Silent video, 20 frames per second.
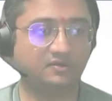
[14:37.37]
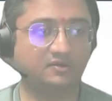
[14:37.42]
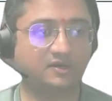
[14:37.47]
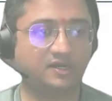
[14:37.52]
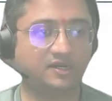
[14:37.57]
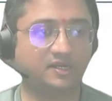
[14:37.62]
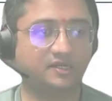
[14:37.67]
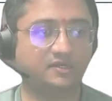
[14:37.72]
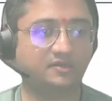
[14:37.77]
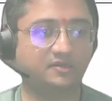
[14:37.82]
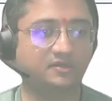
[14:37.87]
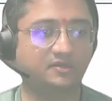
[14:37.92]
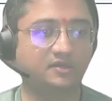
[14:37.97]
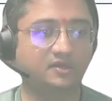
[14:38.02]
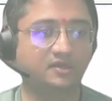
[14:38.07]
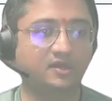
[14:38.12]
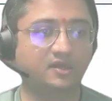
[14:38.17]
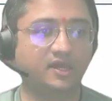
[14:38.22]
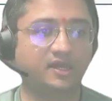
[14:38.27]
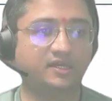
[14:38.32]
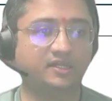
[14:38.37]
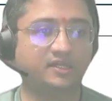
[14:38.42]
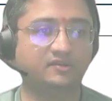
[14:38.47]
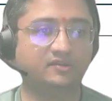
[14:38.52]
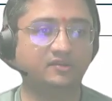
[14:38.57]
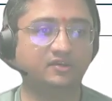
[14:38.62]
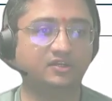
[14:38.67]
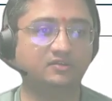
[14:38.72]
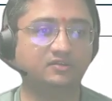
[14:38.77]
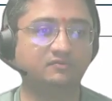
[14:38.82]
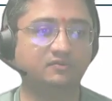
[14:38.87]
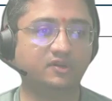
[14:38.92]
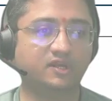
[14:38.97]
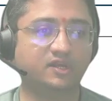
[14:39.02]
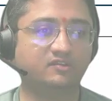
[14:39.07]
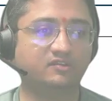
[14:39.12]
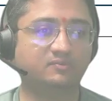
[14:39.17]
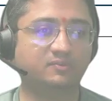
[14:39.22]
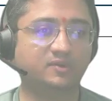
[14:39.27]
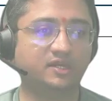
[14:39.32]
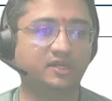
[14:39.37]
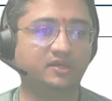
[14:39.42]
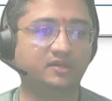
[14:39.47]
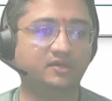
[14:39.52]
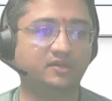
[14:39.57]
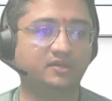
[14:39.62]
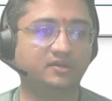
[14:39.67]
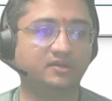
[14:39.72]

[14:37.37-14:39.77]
right? I can search for icebreaker,